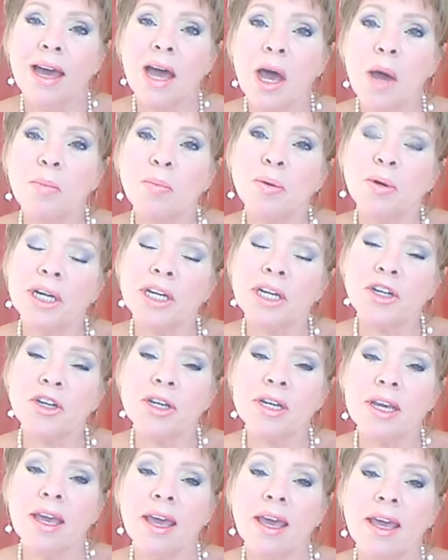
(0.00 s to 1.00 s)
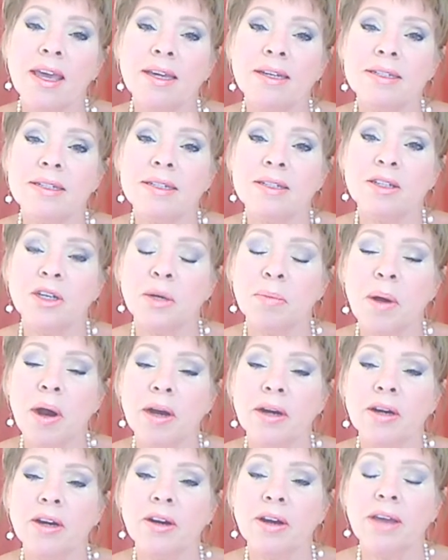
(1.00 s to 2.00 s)
Appreciate your
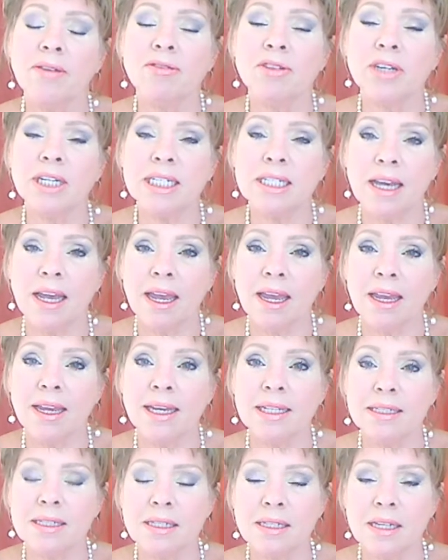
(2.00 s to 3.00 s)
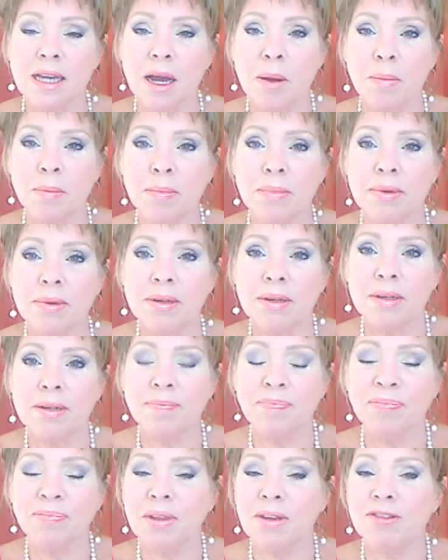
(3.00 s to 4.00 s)
partner every day in some
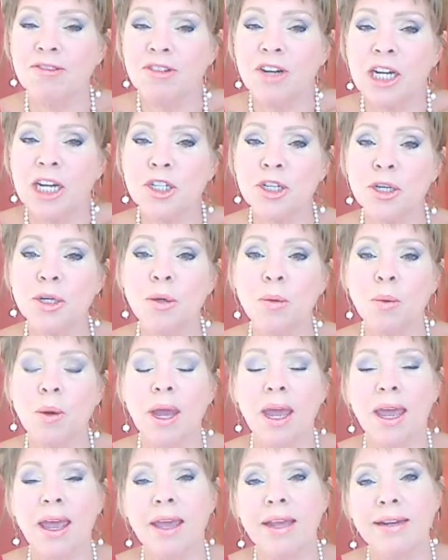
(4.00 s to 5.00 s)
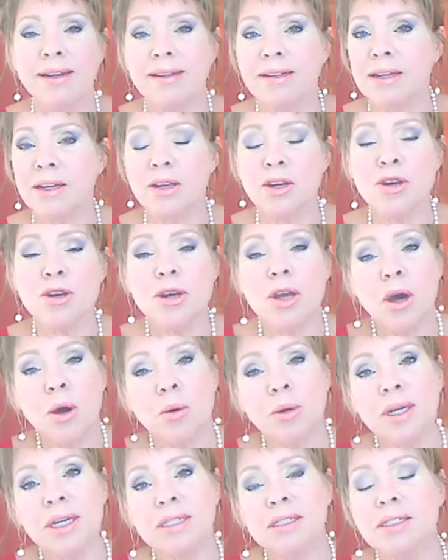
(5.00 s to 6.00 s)
fresh new way.
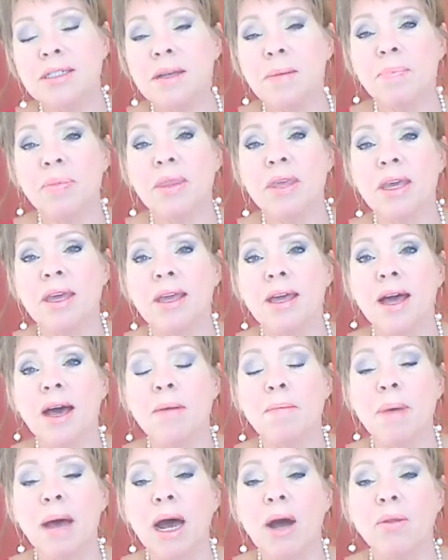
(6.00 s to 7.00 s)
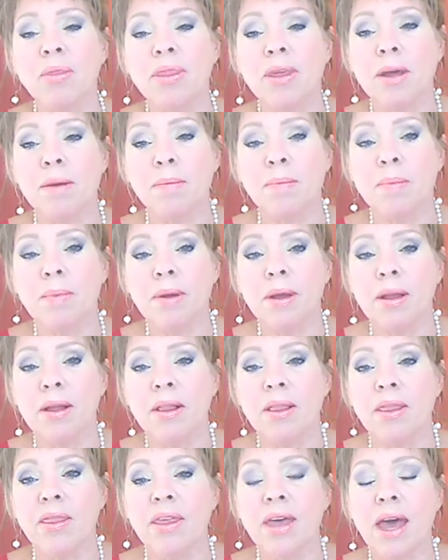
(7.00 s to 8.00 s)
Notice something about them
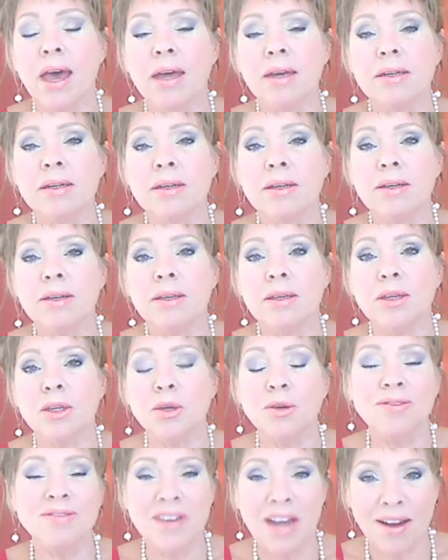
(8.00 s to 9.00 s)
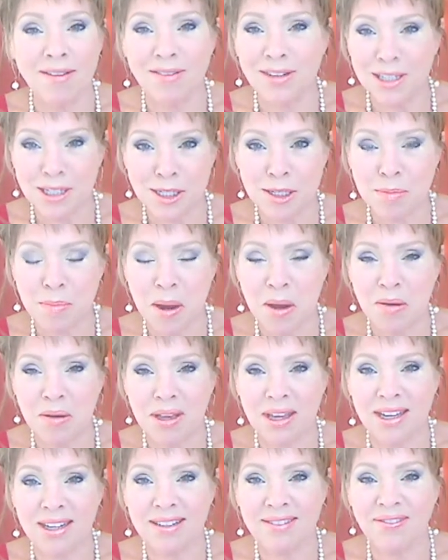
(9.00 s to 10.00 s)
that you've never
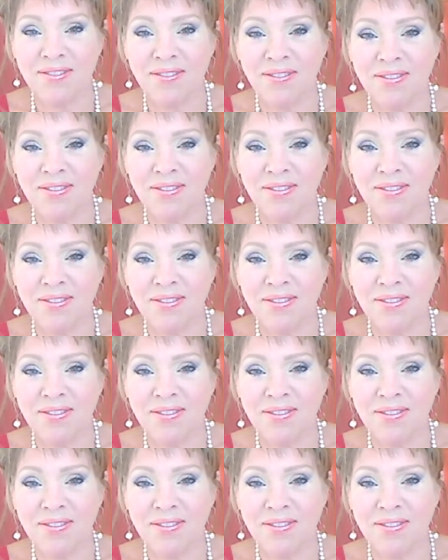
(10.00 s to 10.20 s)
spoken.